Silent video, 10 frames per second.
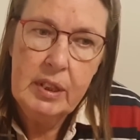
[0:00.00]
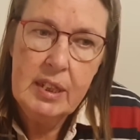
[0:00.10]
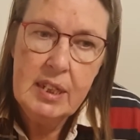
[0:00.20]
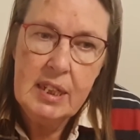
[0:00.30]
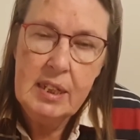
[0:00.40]

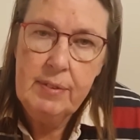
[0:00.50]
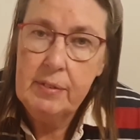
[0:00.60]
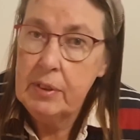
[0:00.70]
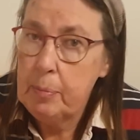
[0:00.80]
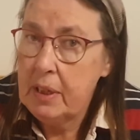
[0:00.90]
staff
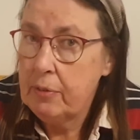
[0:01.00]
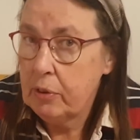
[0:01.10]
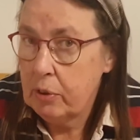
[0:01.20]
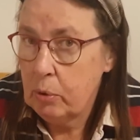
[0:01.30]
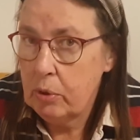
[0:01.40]
have to pay for
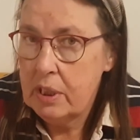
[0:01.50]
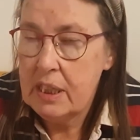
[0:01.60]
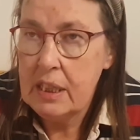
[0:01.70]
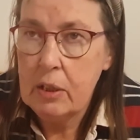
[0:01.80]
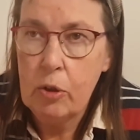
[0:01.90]
their own
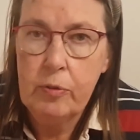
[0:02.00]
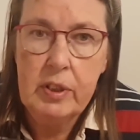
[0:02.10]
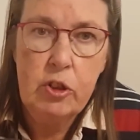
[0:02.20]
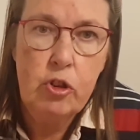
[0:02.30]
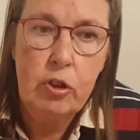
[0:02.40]
tea, coffee
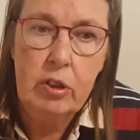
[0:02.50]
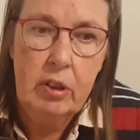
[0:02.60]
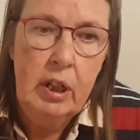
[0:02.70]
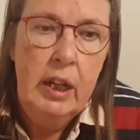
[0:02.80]
and sugar.